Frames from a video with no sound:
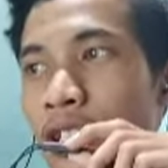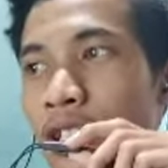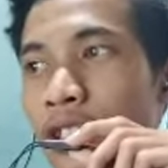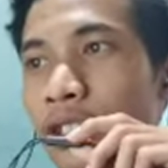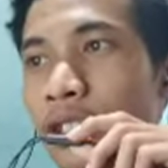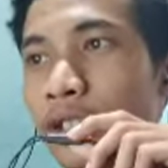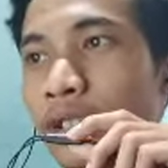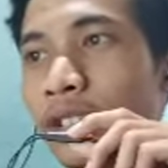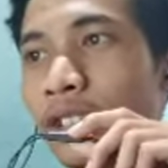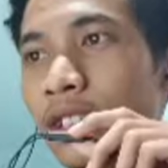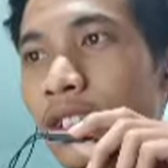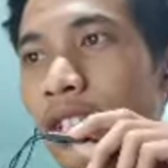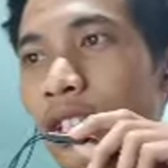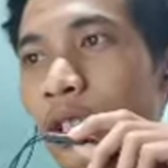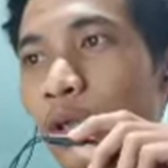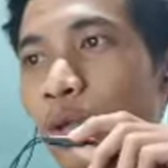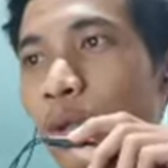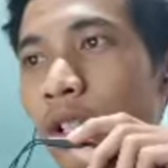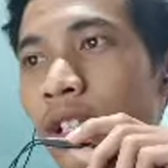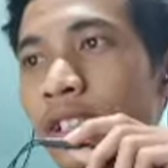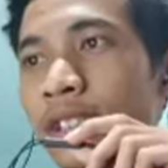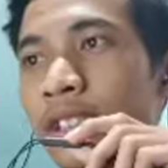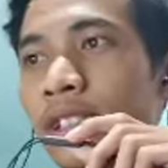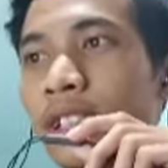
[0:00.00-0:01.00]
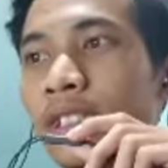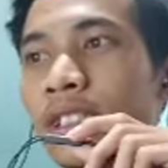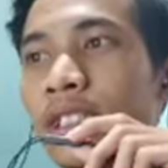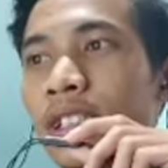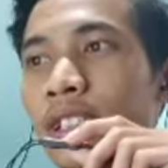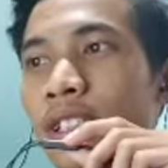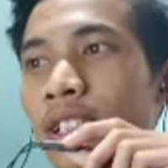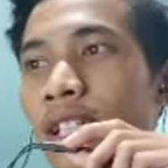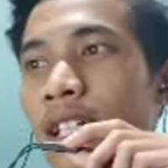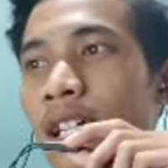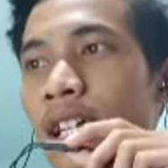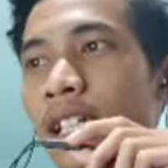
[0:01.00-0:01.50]
Usually when
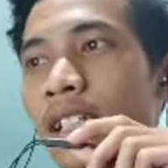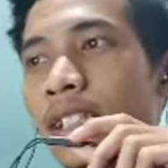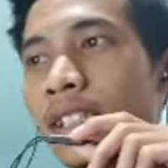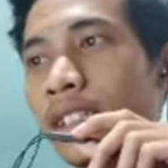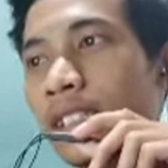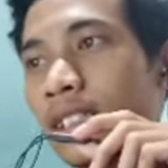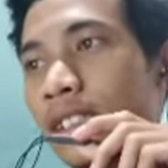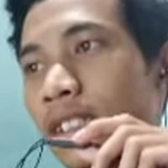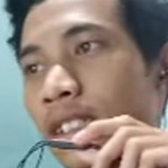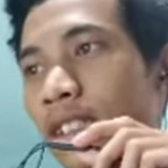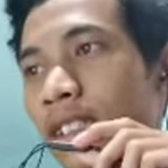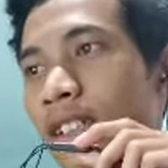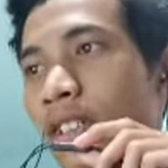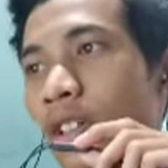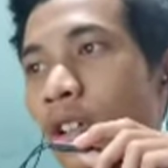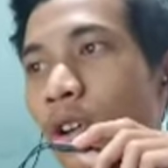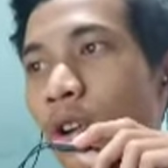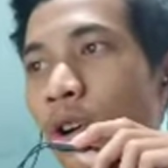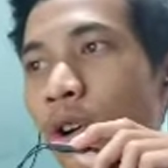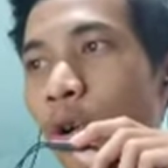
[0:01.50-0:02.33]
sectioning and grinding,